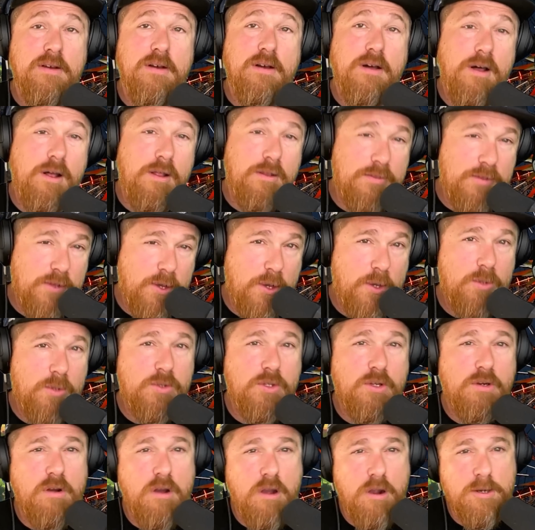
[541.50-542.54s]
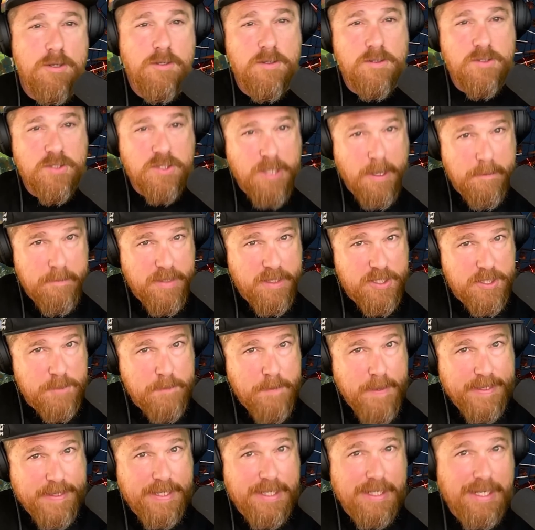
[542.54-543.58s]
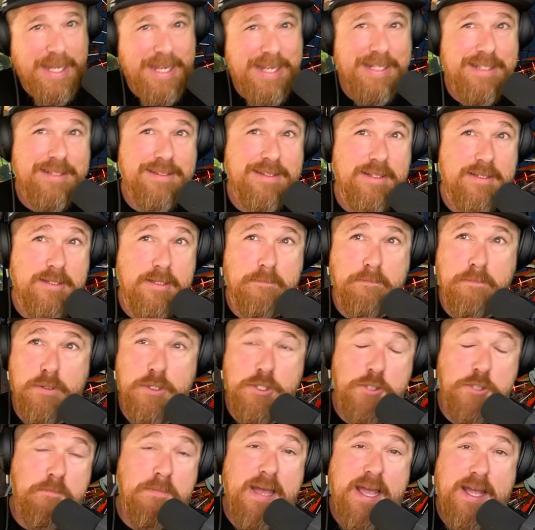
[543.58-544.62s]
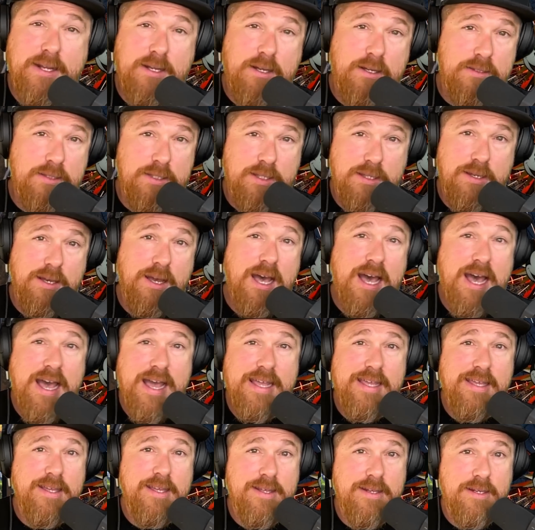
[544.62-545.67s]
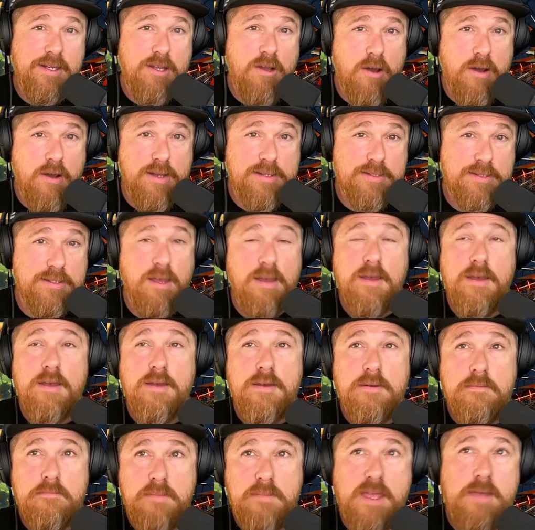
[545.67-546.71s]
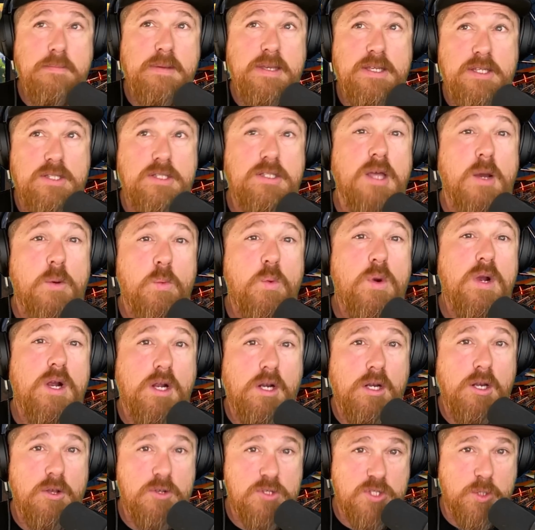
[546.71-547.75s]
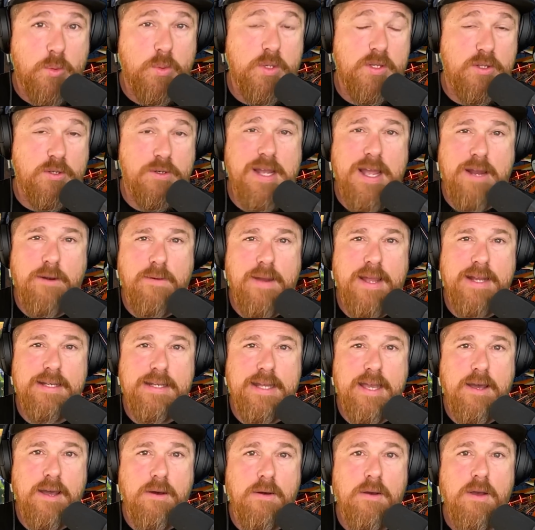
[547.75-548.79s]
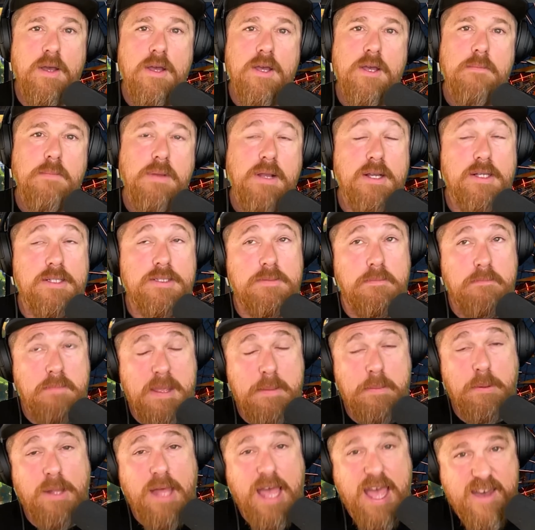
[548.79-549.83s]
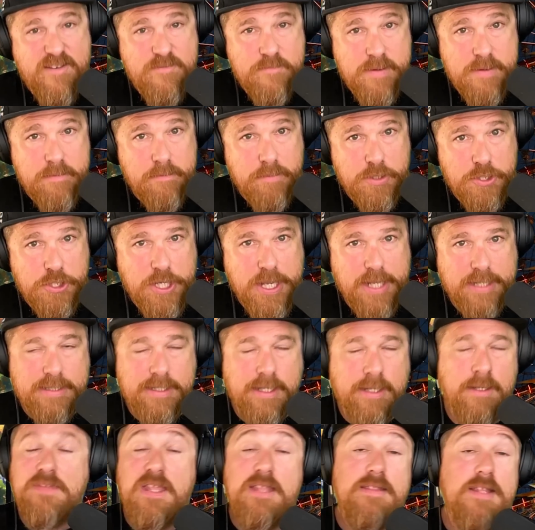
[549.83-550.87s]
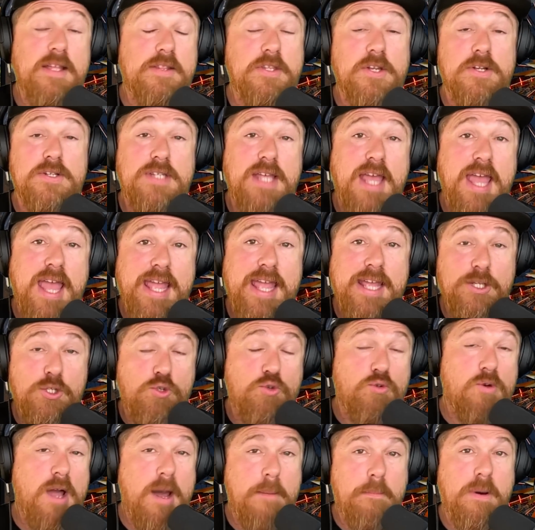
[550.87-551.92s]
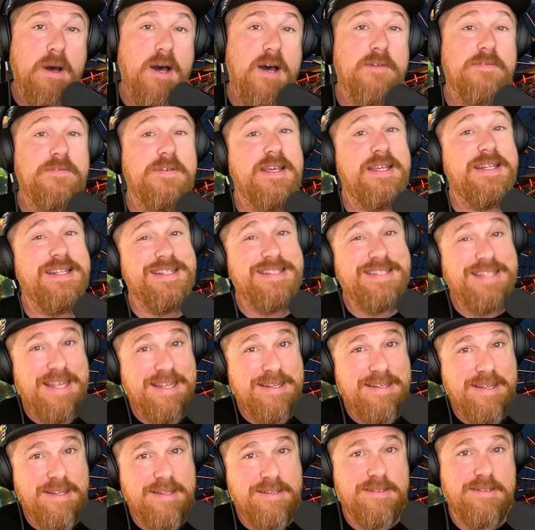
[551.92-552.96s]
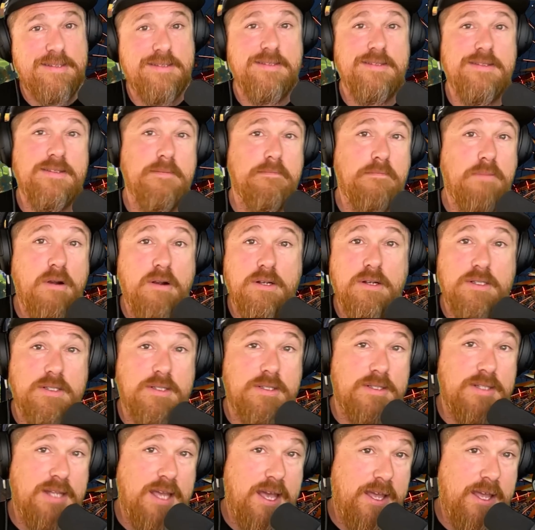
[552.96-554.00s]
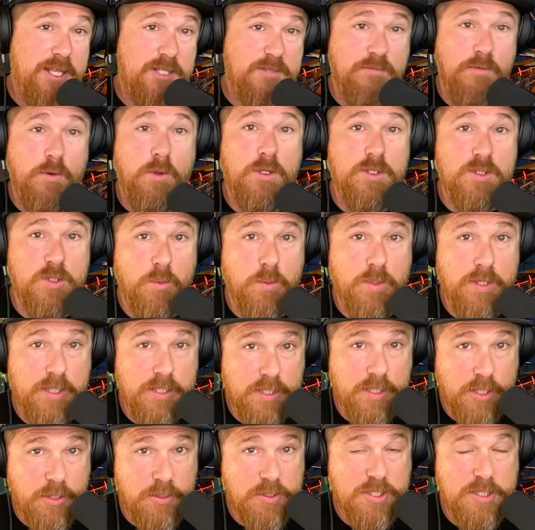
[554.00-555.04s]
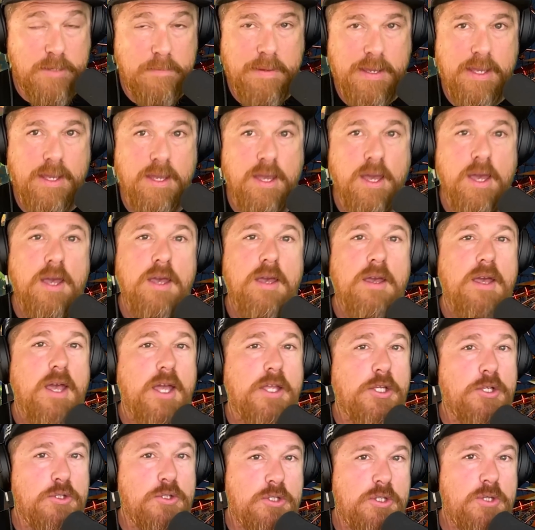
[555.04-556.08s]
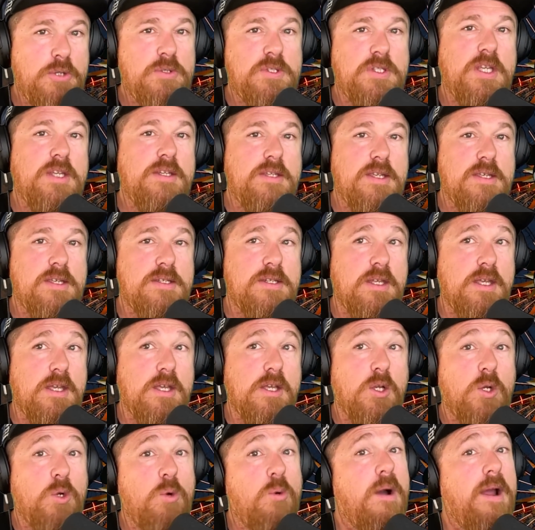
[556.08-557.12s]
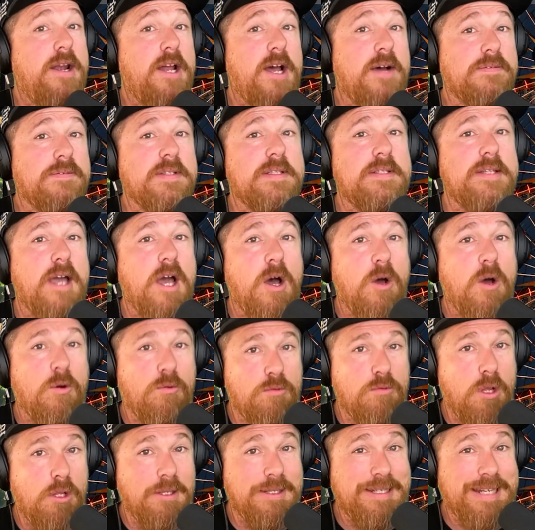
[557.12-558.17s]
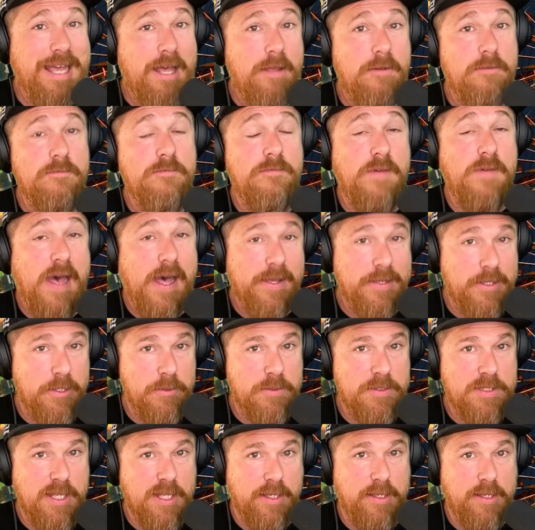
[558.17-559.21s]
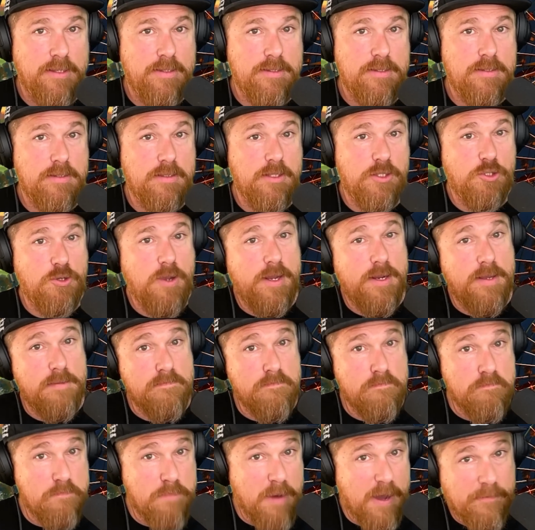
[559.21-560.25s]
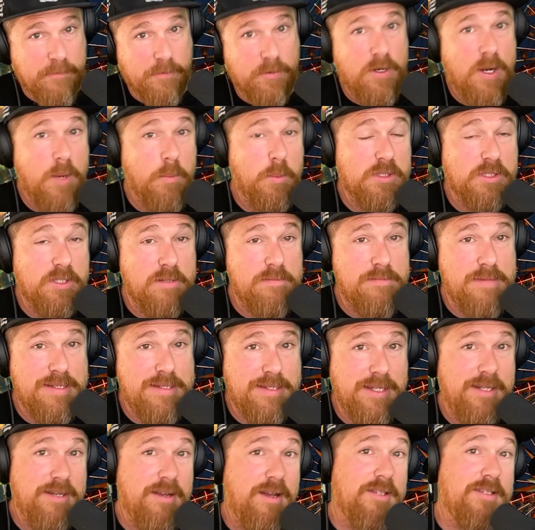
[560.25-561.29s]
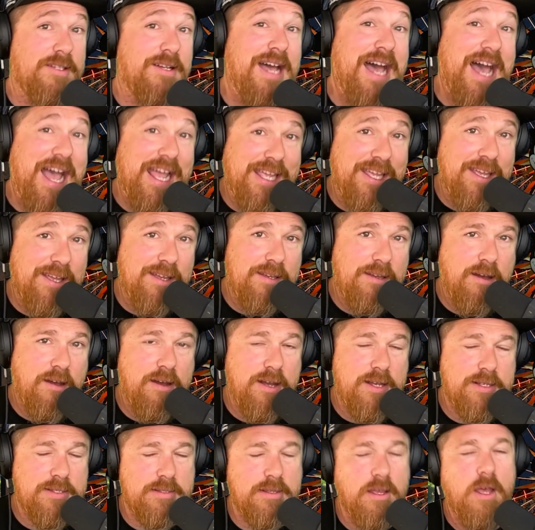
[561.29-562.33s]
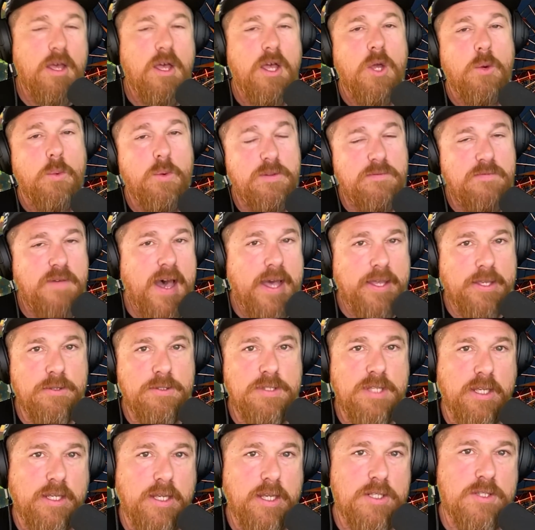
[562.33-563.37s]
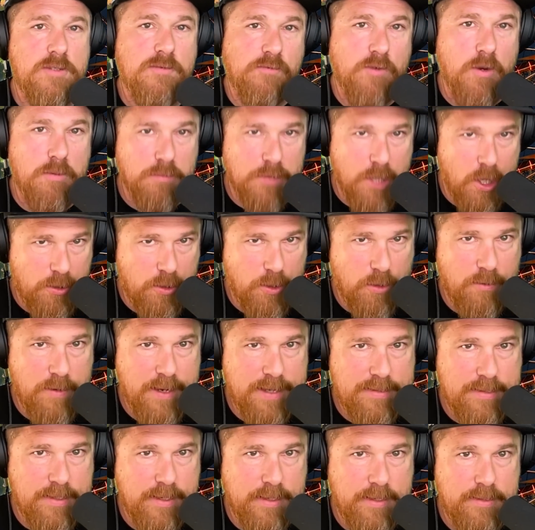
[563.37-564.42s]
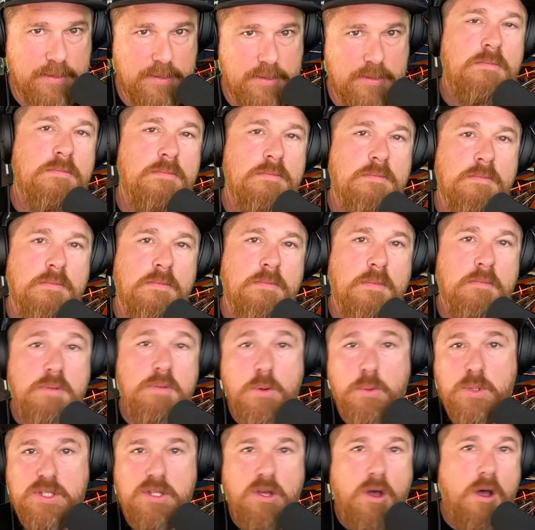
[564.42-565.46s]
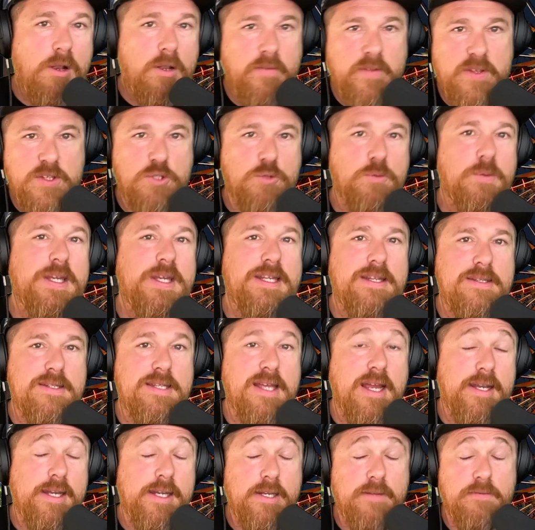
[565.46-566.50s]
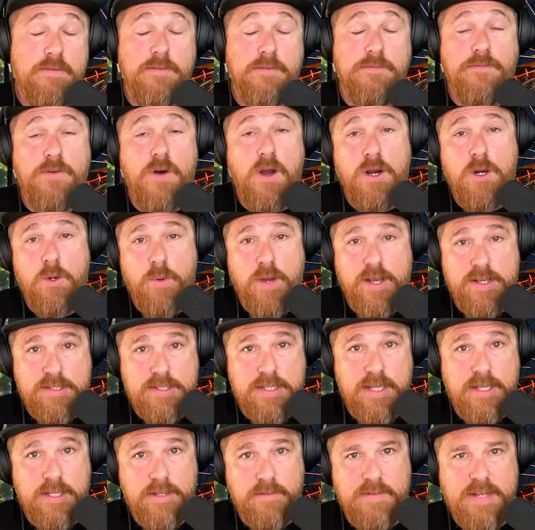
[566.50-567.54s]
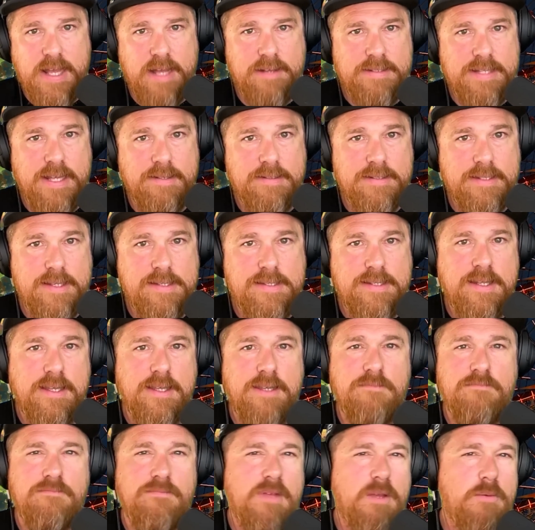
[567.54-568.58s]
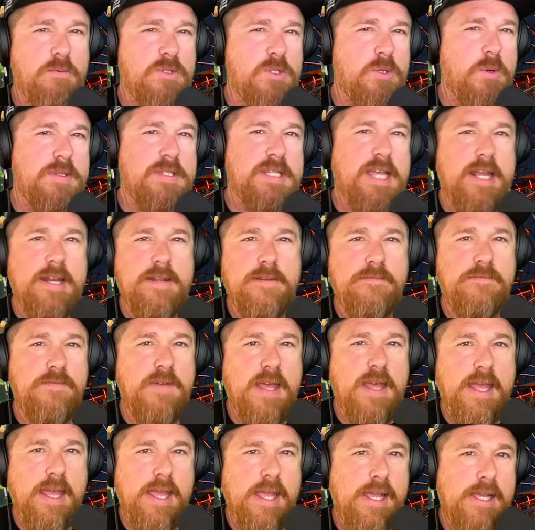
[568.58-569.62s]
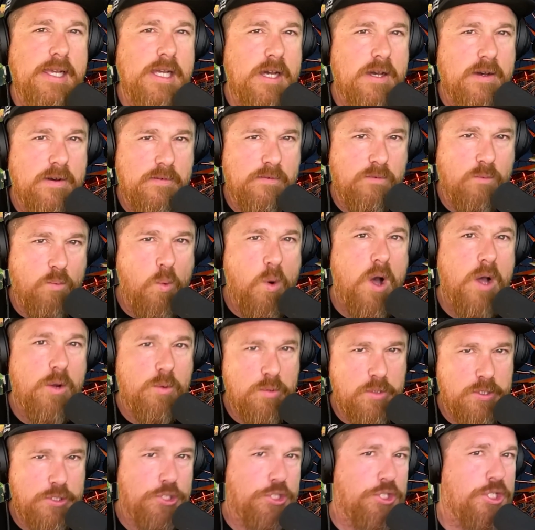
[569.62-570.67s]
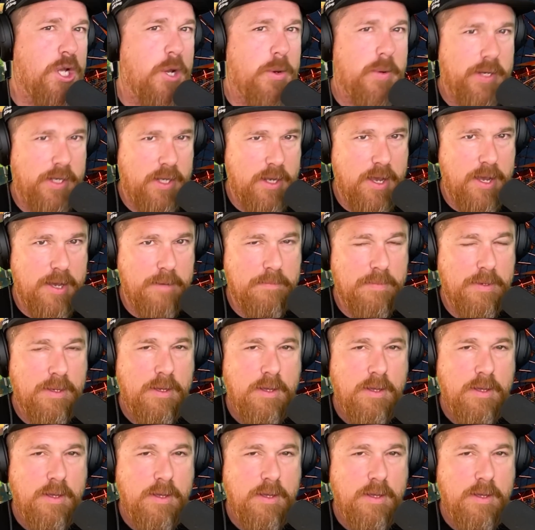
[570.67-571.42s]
Although there are some that speculate that the pushback on the high-end costs may be somewhere close to where they're at right now, because people have been projecting that there's a drop off in attendance. The park's not as full as what it used to be. And you do see Disney quite often now rolling out value tickets to try to buffer up what they're missing on their high-end costs with value tickets from local residents. But with all of this redesigning of the far west end of Downtown Disney, it was always kind of vague of what was showing up.